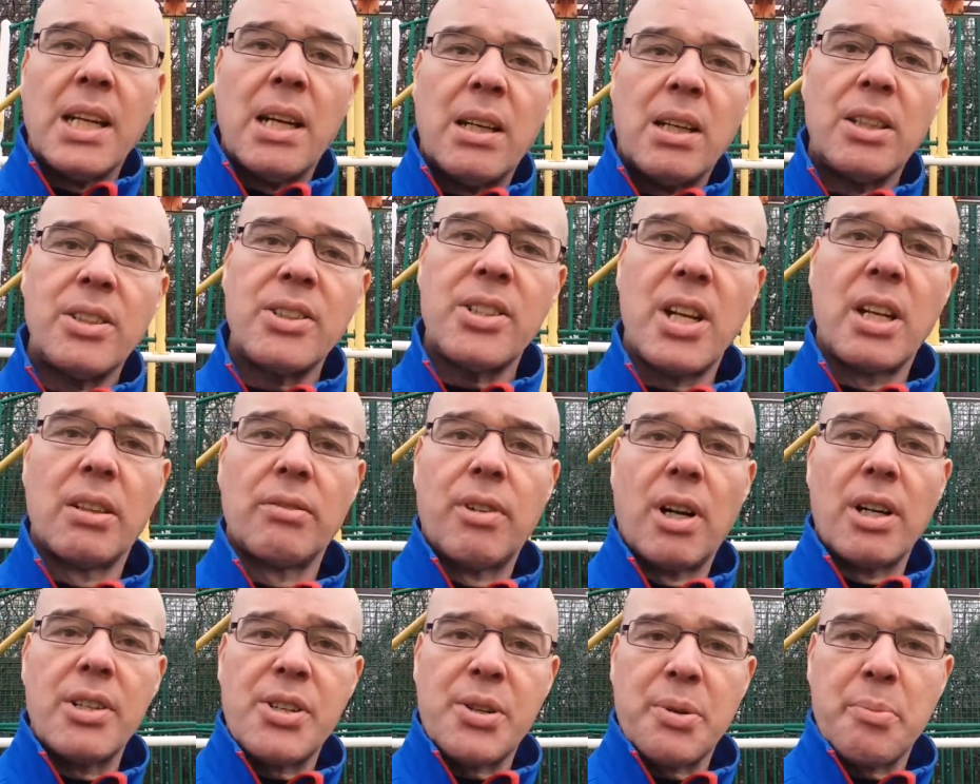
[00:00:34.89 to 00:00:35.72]
Now,
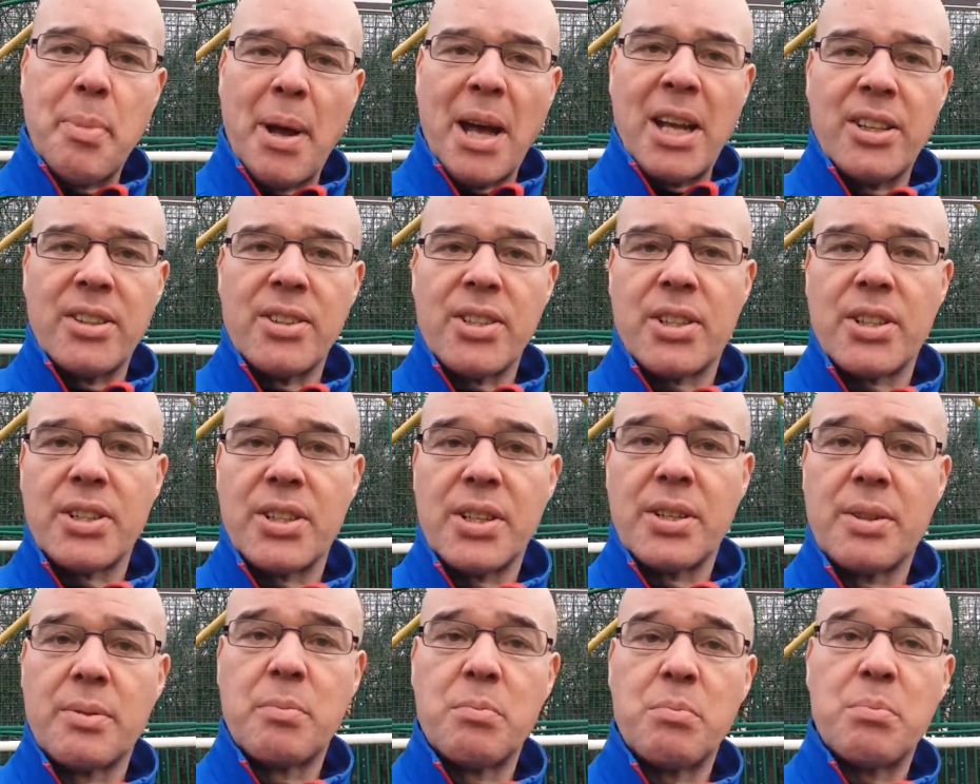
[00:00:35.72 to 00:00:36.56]
until Roger
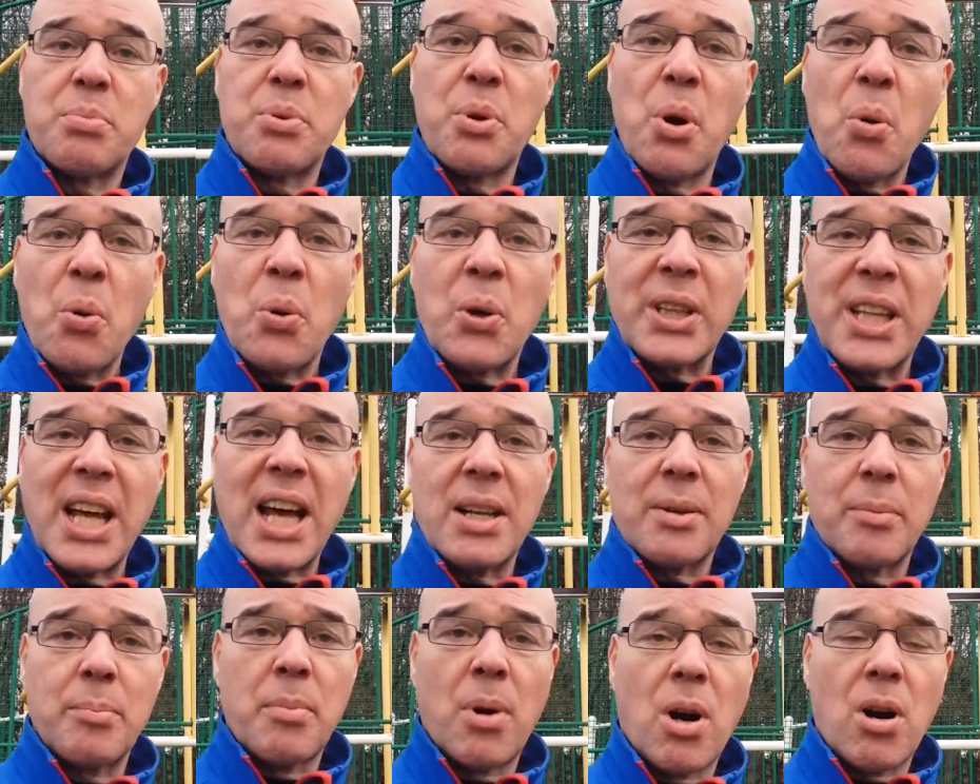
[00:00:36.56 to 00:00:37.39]
Bannister broke
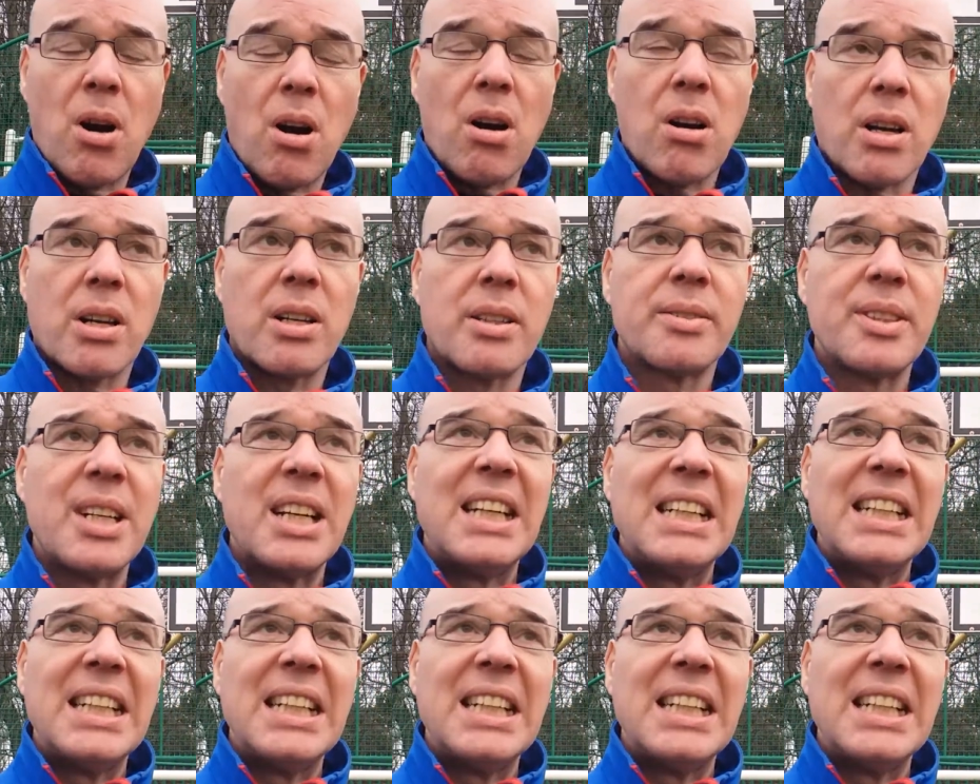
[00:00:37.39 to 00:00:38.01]
that mark,